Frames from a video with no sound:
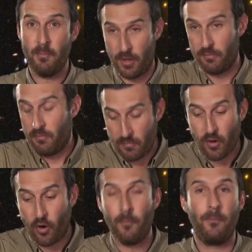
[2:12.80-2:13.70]
but
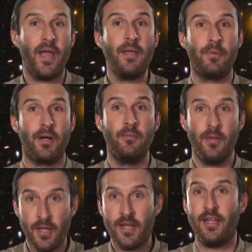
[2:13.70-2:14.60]
on paper,
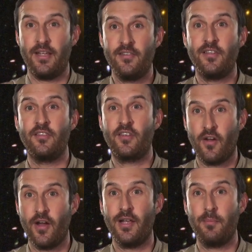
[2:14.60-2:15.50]
it is
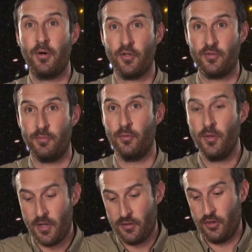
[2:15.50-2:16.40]
entirely possible
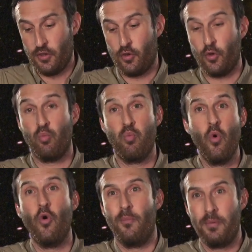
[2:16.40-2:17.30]
that you could
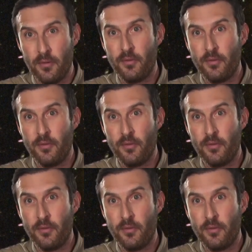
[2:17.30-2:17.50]
warp